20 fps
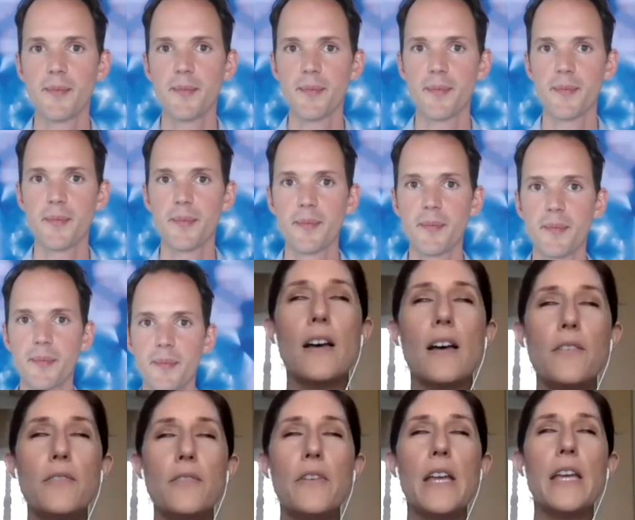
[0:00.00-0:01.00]
I
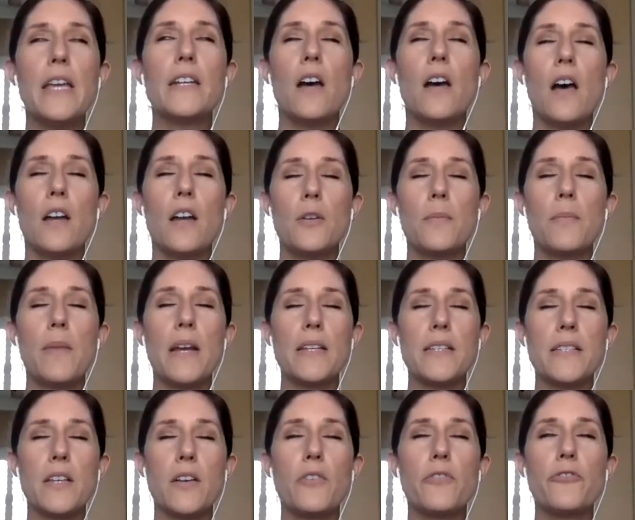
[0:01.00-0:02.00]
love and honor
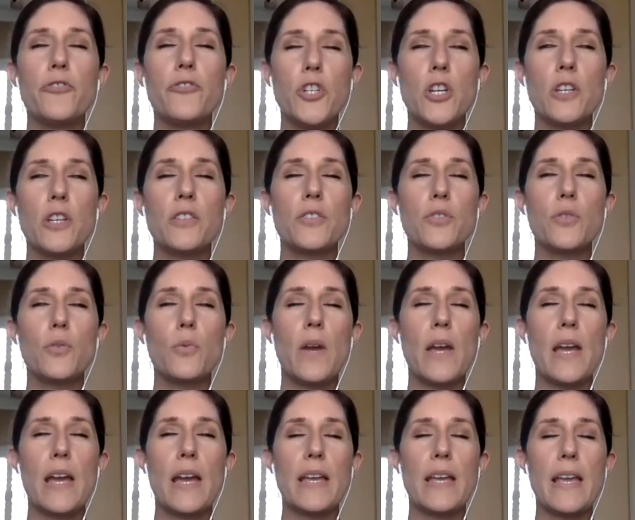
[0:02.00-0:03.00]
myself just the
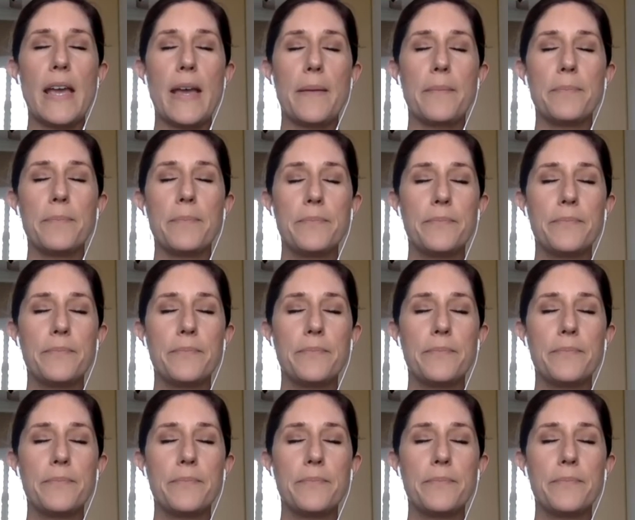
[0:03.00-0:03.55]
way I am.